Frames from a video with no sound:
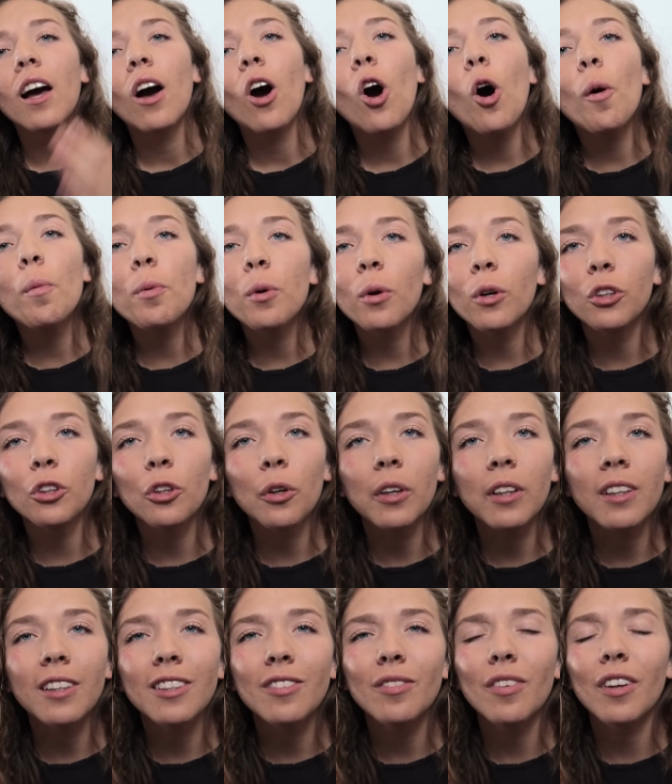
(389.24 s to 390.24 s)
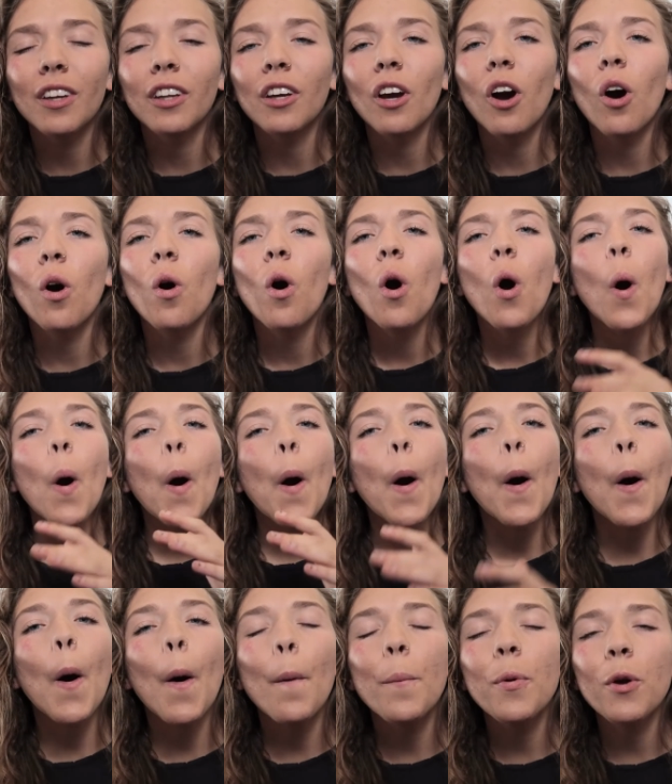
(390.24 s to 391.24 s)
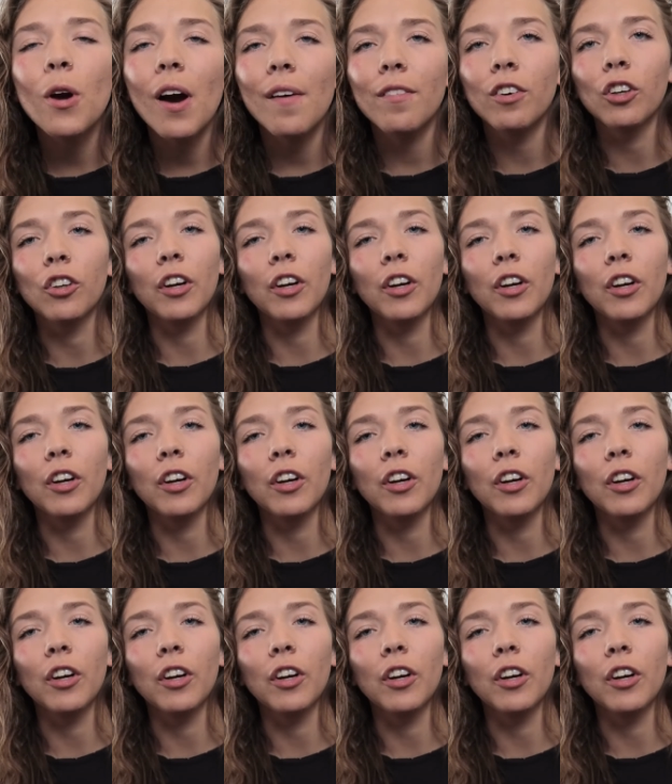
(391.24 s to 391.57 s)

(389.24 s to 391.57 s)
Hope you enjoyed this video. Hope you have